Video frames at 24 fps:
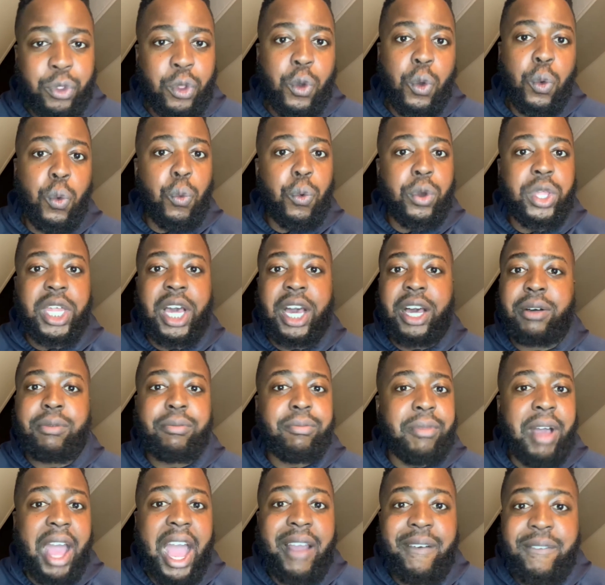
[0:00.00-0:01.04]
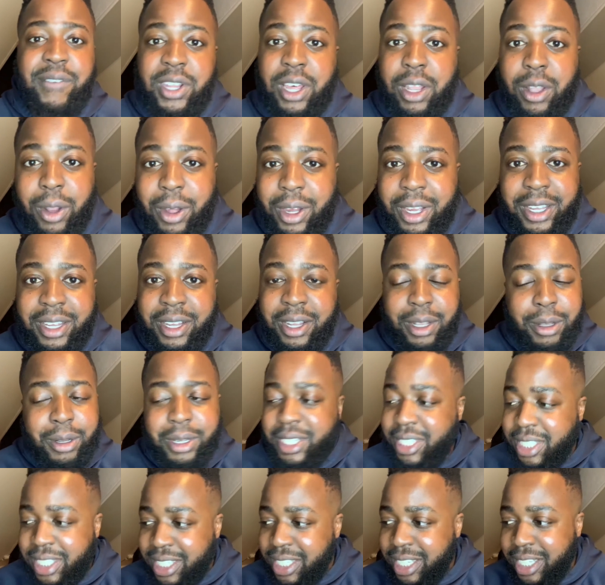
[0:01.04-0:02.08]
without having a look. Look,
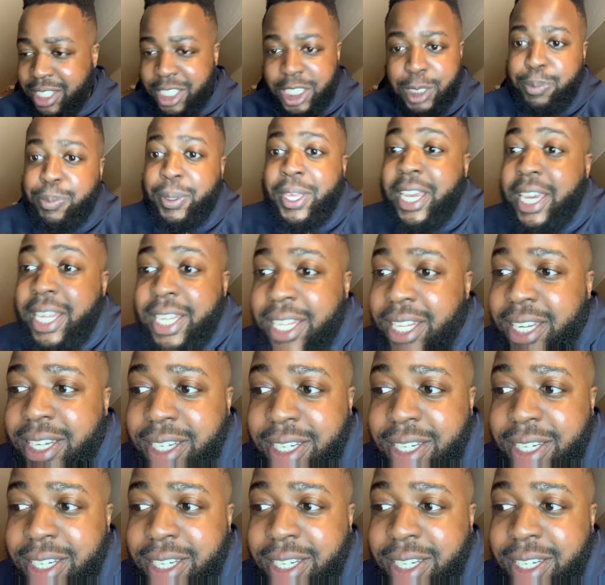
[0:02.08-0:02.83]
see, just peeking in.